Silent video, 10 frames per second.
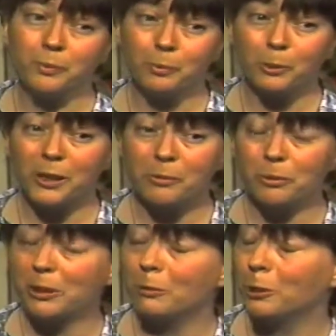perhaps
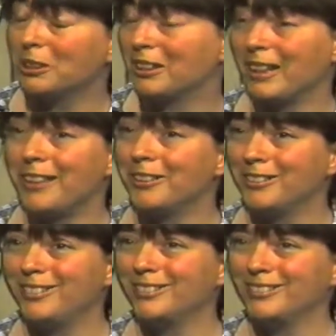we can work together.
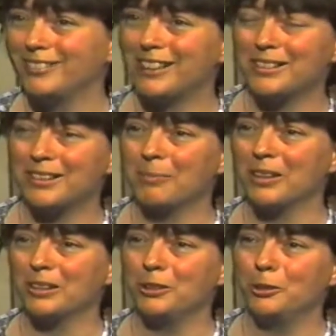That's
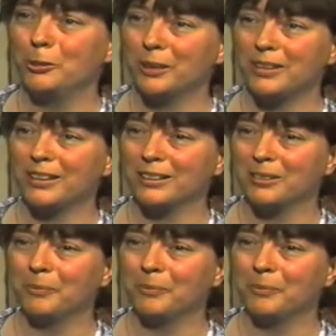something new, I think.